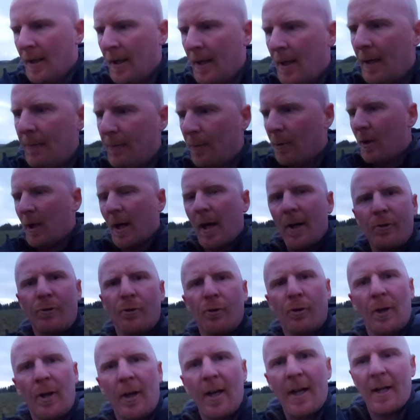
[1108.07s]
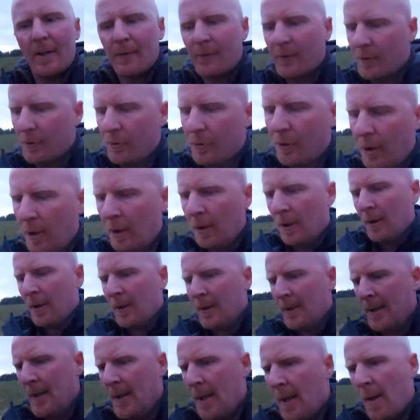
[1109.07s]
I will catch you in the next video.
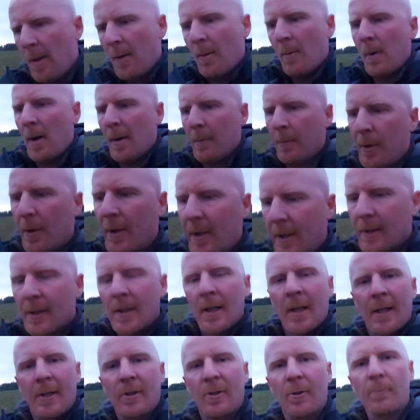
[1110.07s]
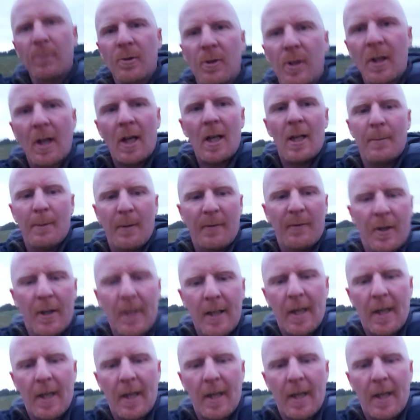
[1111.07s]
Remember and subscribe if you